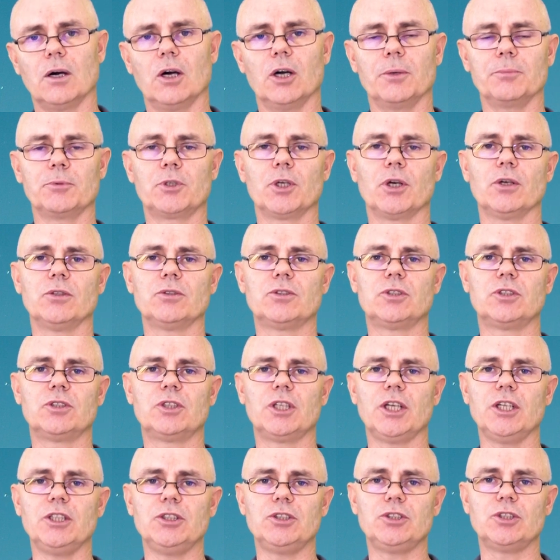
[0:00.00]
I'm going to
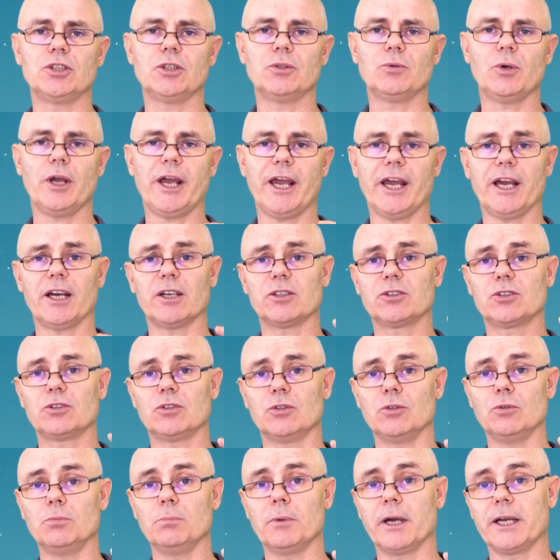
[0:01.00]
teach you how
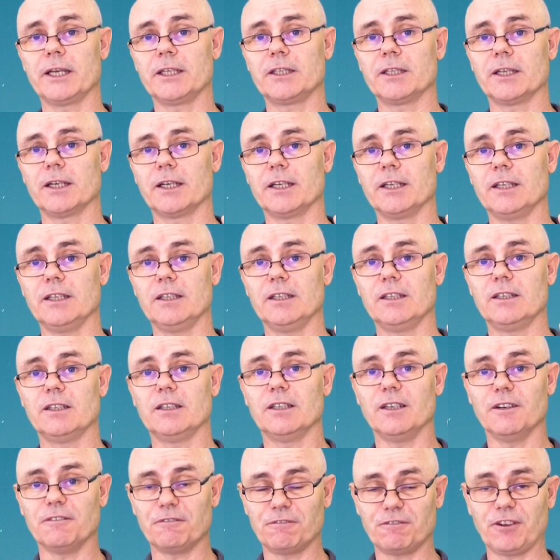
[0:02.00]
to make an
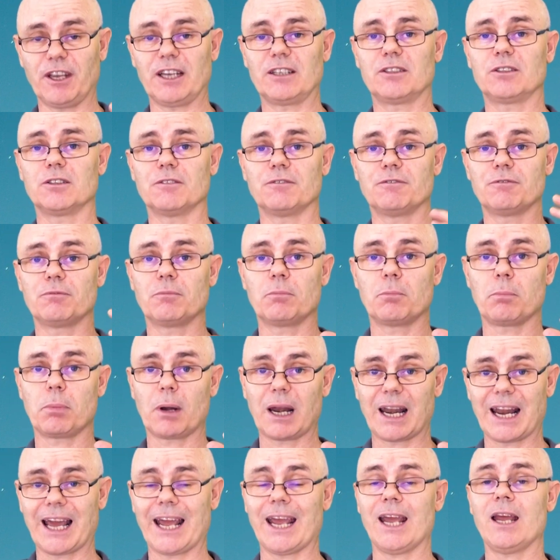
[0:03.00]
effective
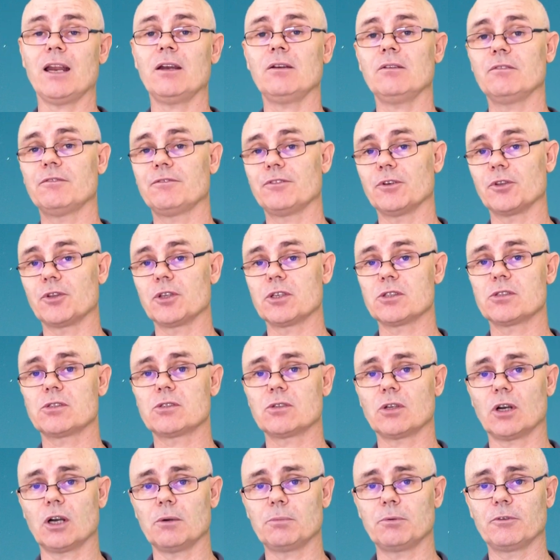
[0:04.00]
plan for this
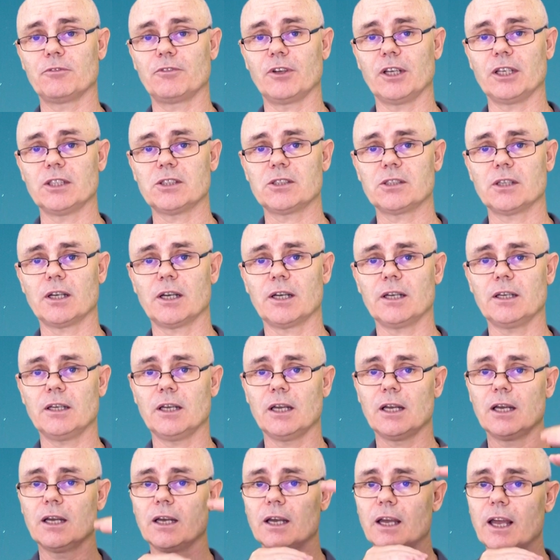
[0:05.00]
type of
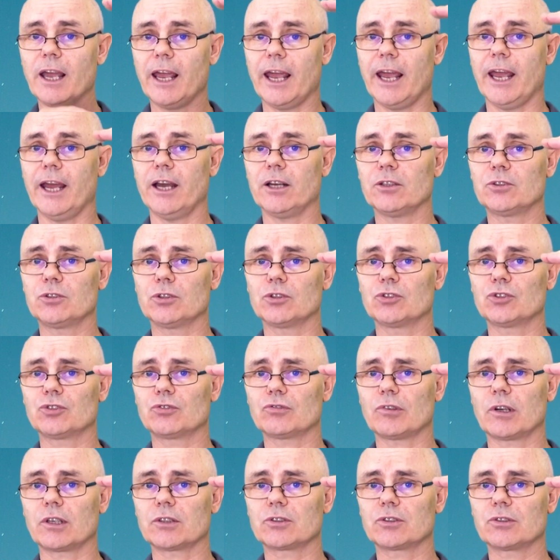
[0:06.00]
essay, how to
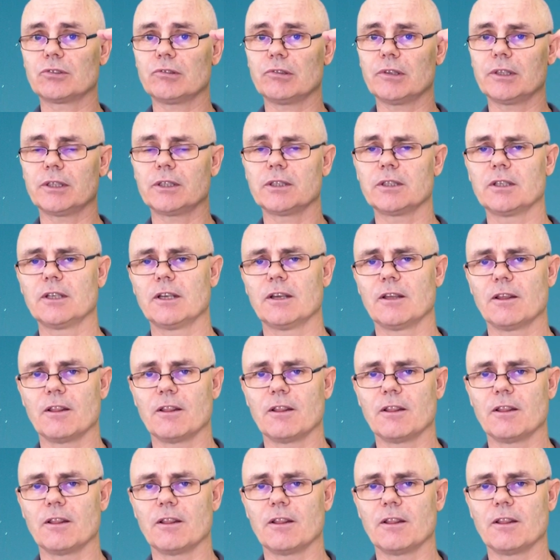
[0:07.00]
structure it.